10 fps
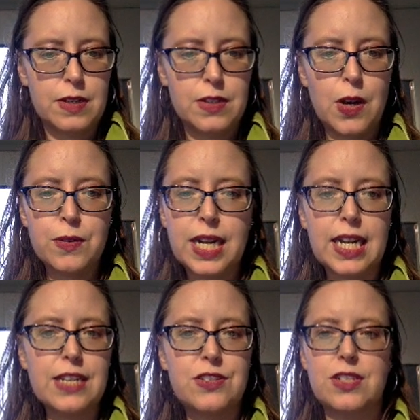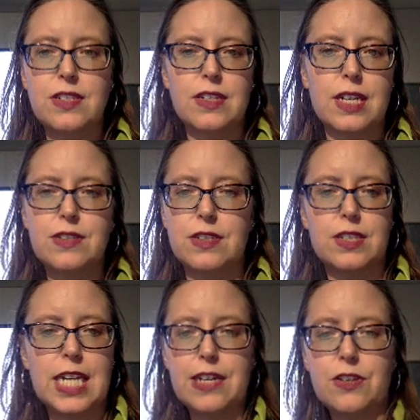so like, it's just a, it's just
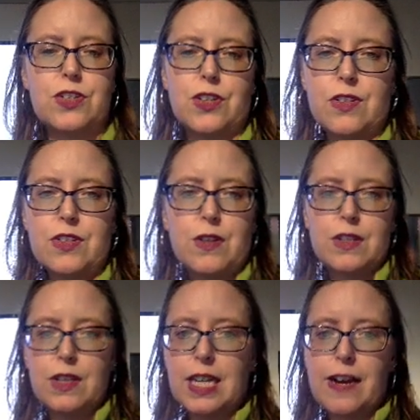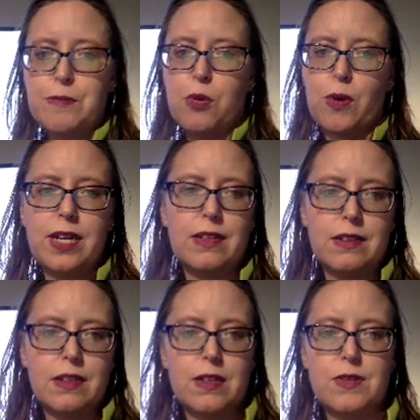an integer. So you can have point,
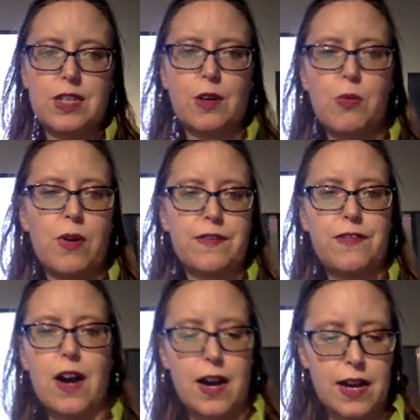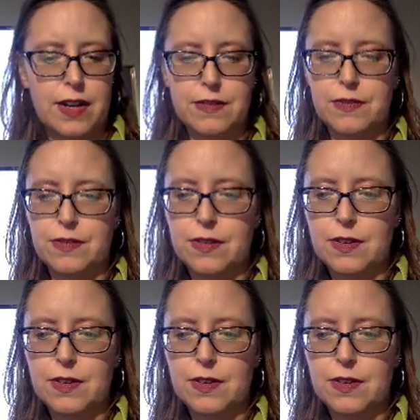you know, zero point five.